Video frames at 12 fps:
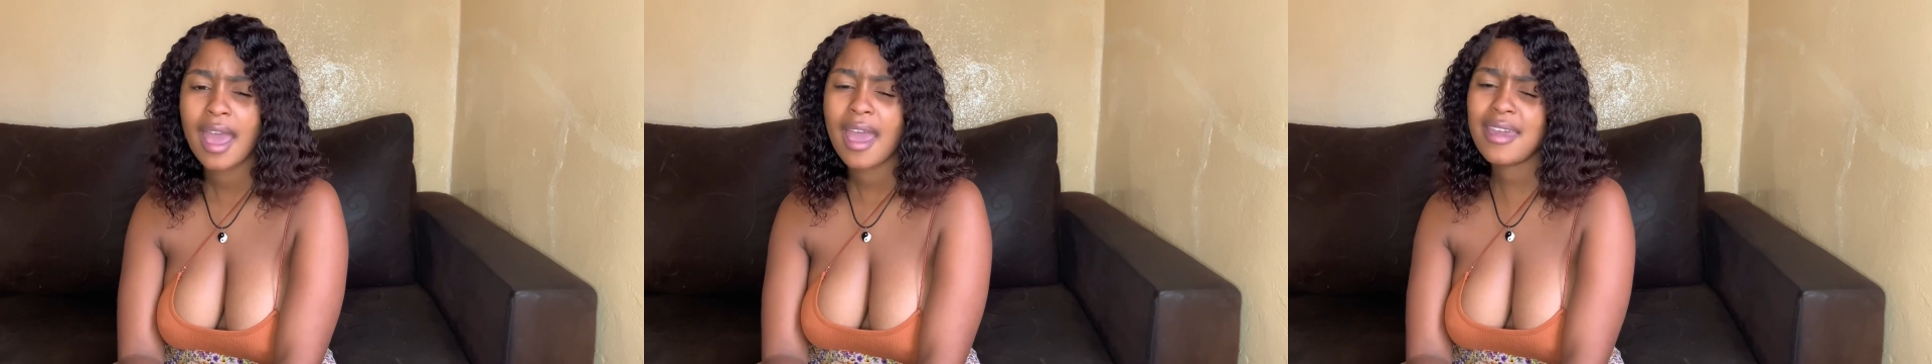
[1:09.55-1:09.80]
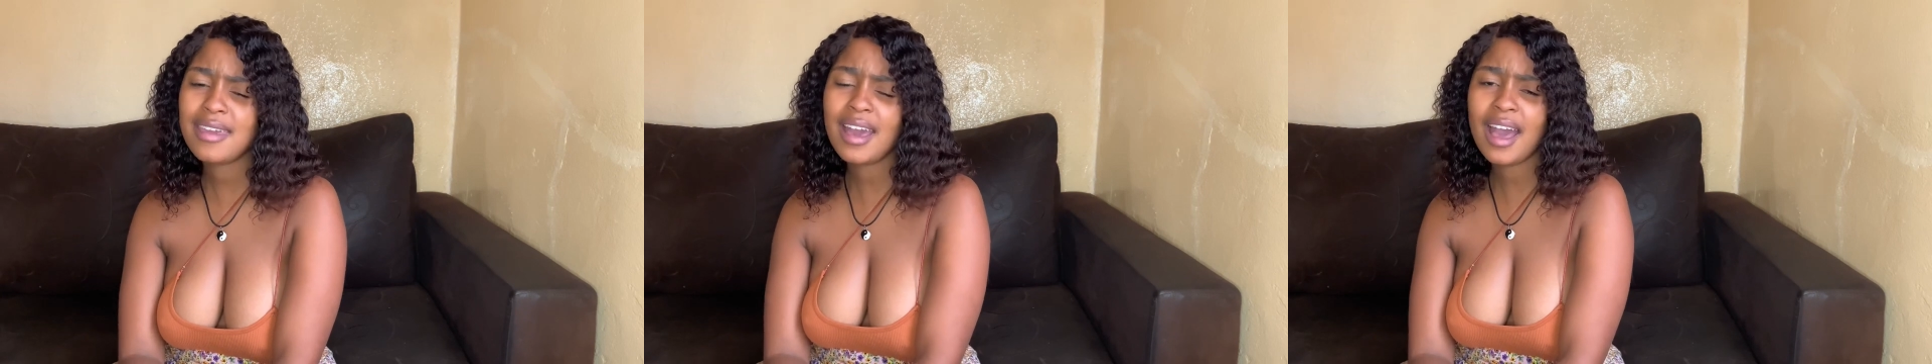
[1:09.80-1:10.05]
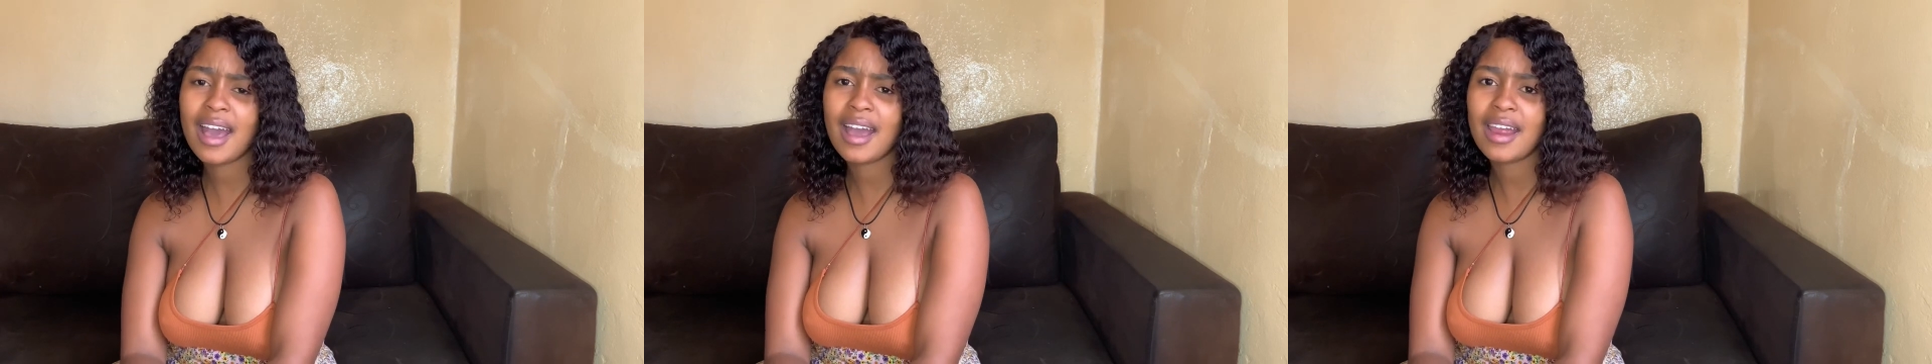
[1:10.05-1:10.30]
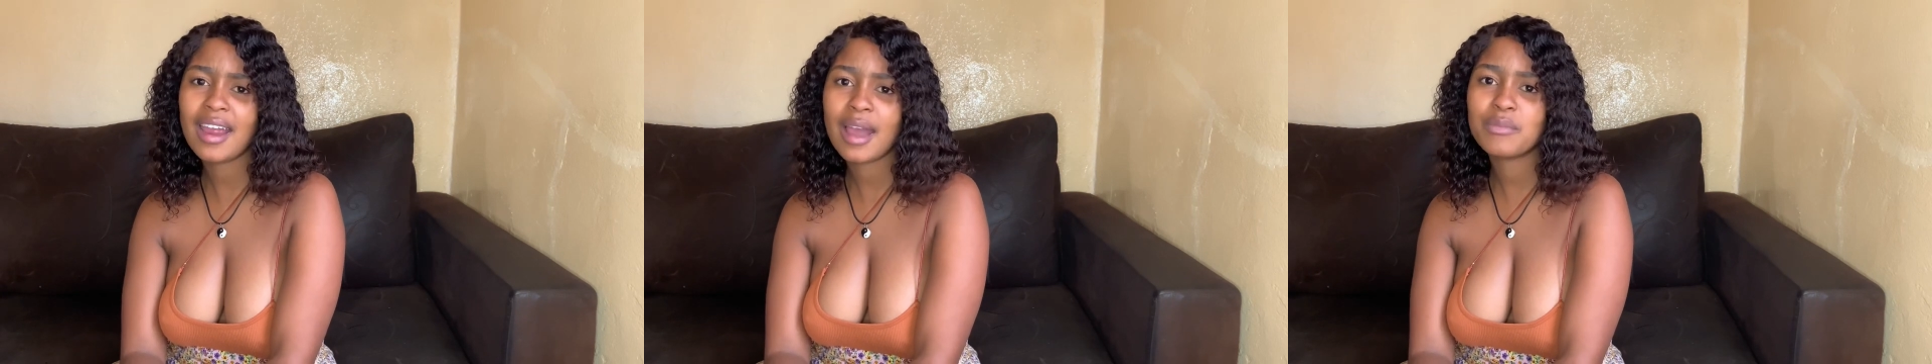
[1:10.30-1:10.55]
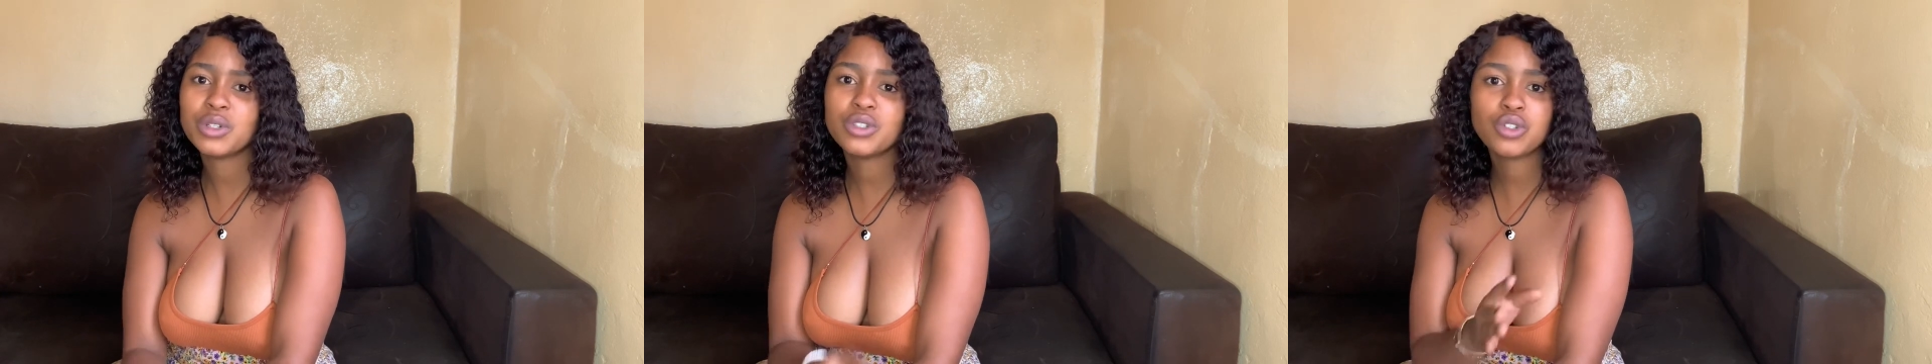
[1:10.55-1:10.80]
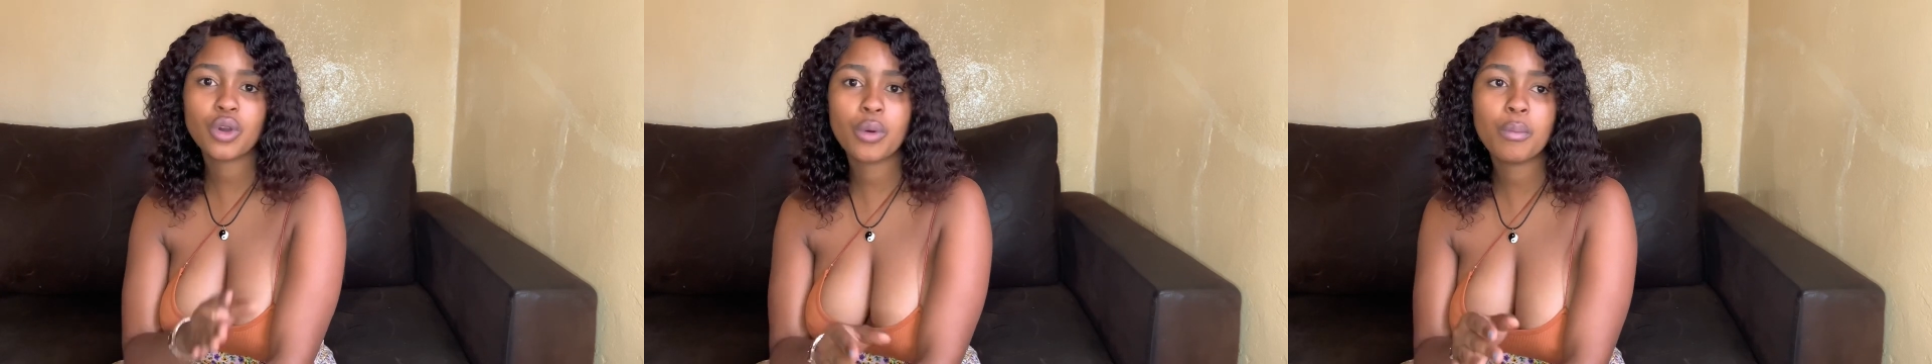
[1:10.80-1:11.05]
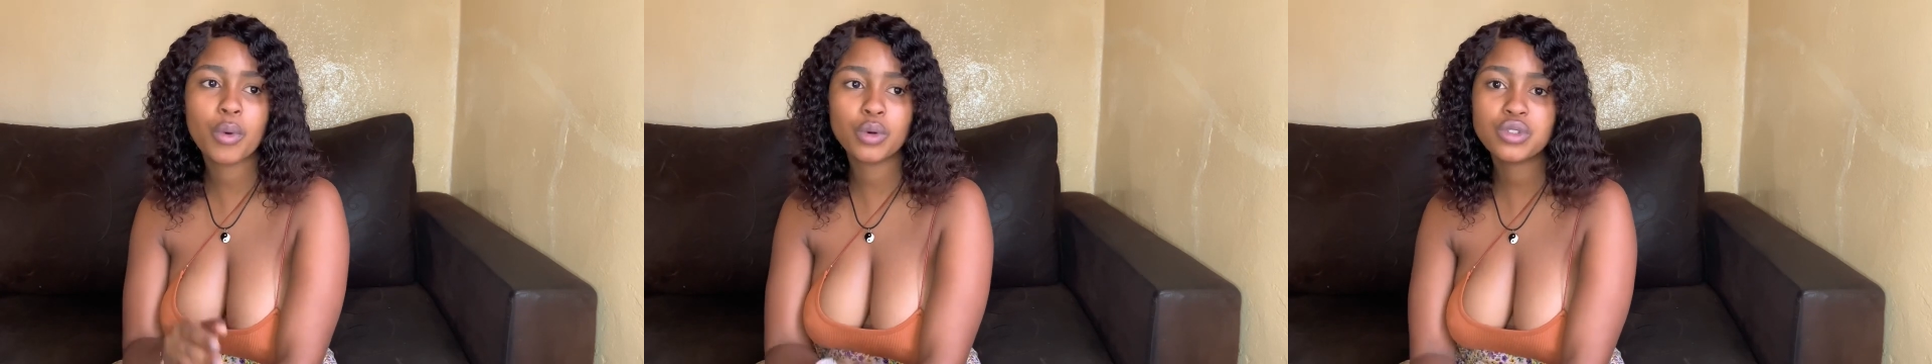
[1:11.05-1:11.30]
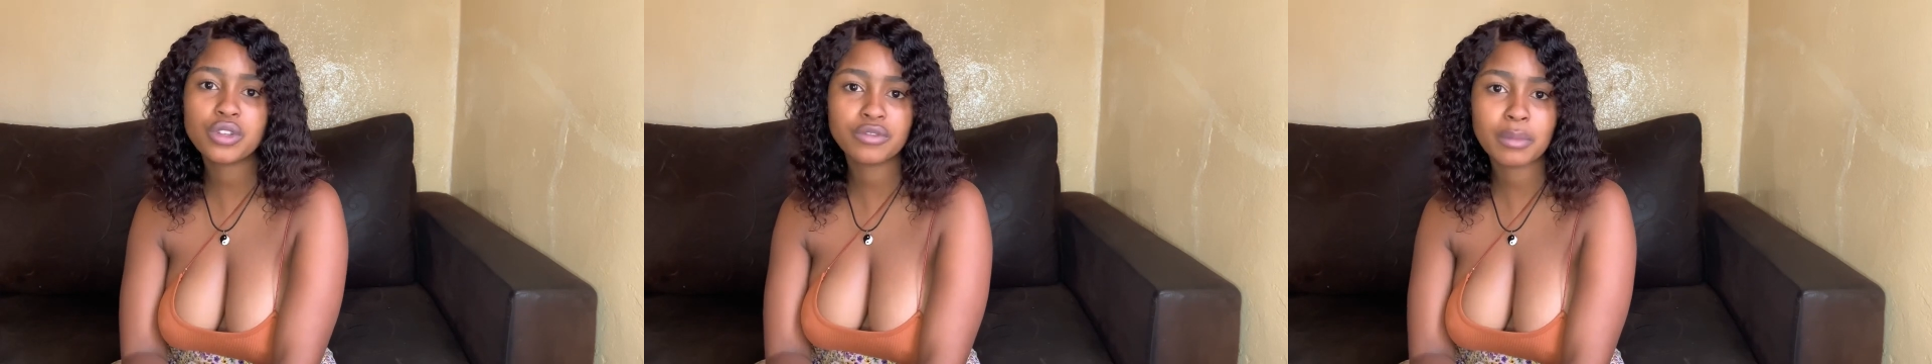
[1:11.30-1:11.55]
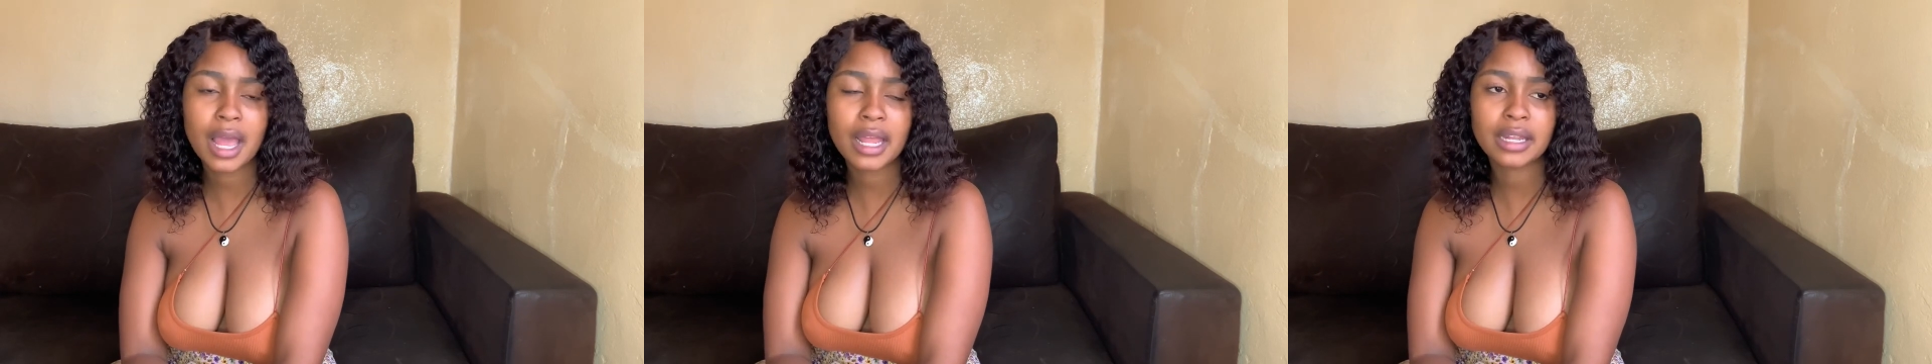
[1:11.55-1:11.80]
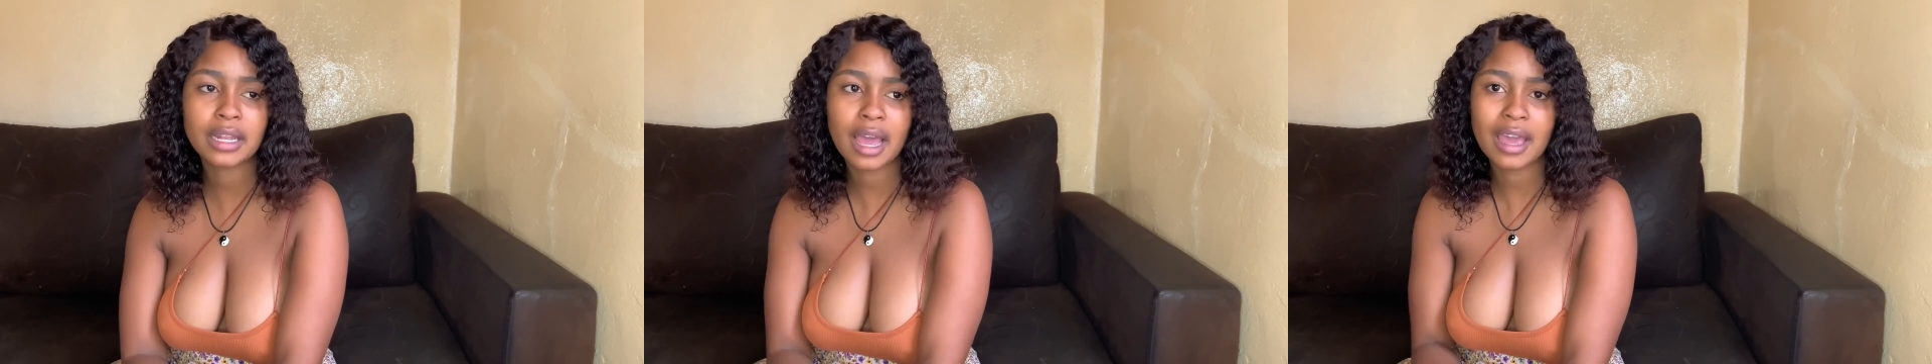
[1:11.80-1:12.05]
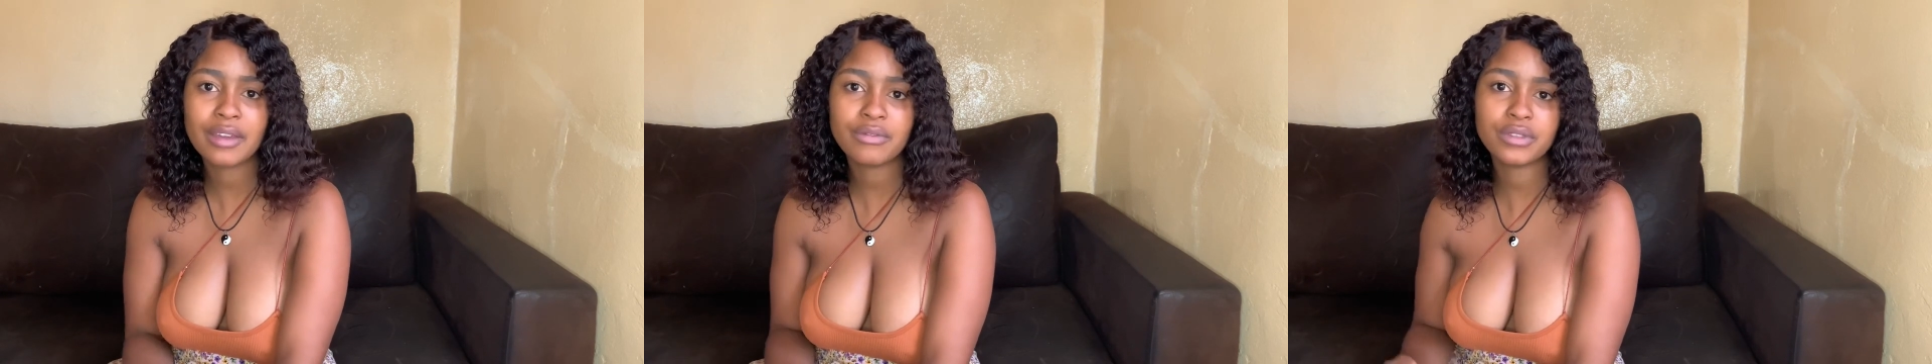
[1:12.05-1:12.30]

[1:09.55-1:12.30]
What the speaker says: Yeah, I'm gonna show most of my life,